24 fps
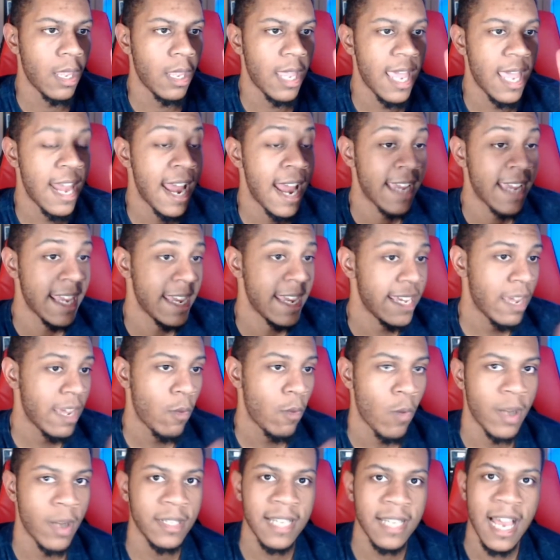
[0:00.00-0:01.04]
and I can't get
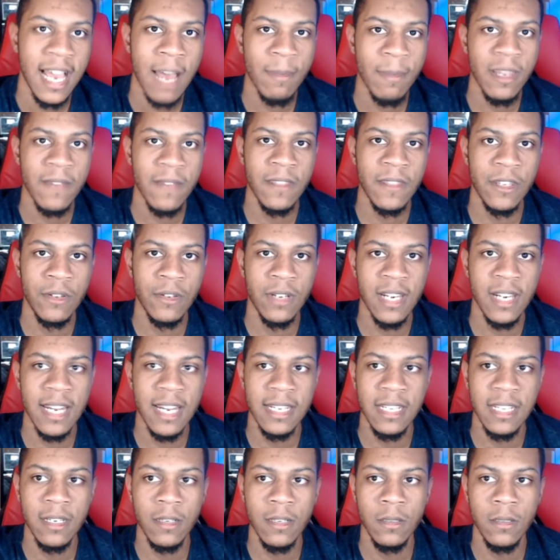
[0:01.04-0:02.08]
one copy of the unit I
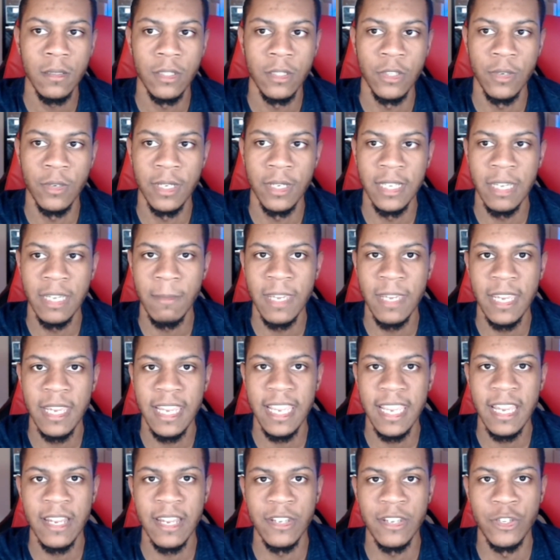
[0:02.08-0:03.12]
needed, you can give me a,
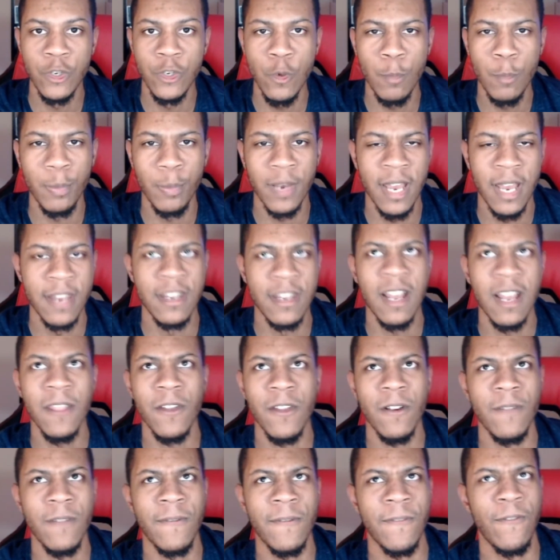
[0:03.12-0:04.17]
a, dupe,
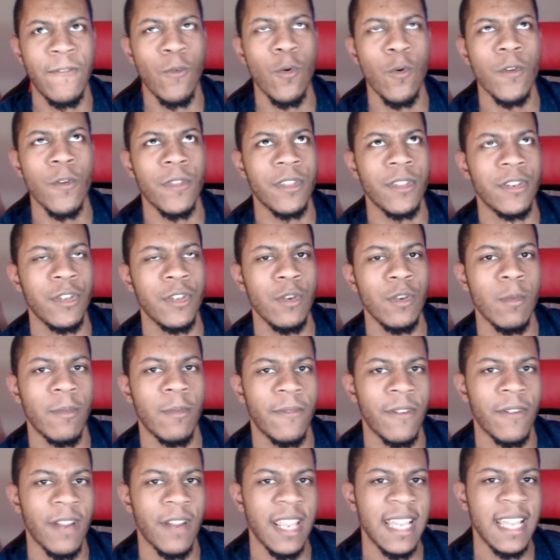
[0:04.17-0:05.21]
another fourth dupe
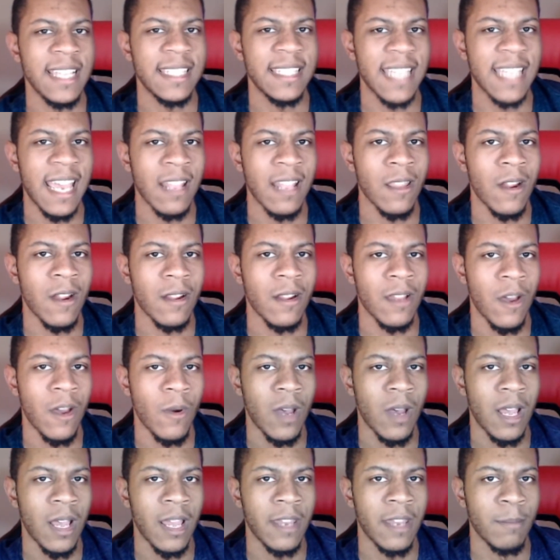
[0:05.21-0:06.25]
for Int LR
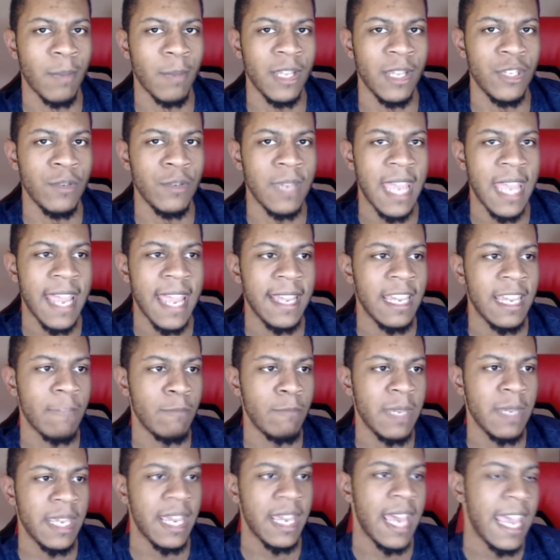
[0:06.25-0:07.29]
Gohan, but you can't give
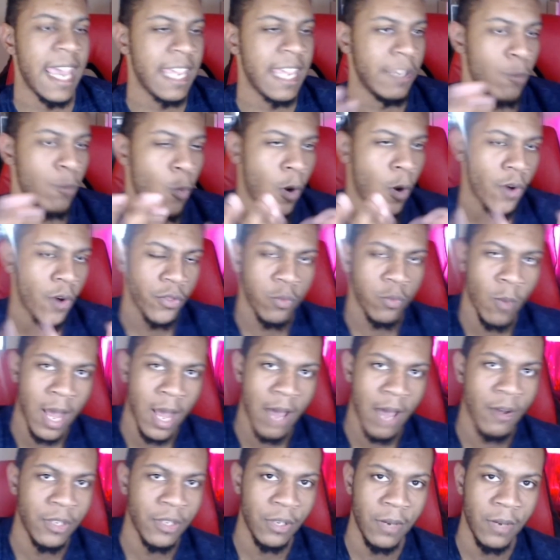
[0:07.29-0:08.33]
me a
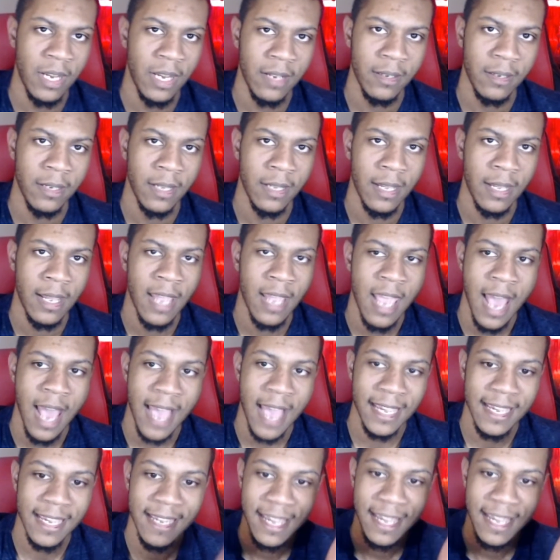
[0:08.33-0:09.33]
worthwhile unit. I can get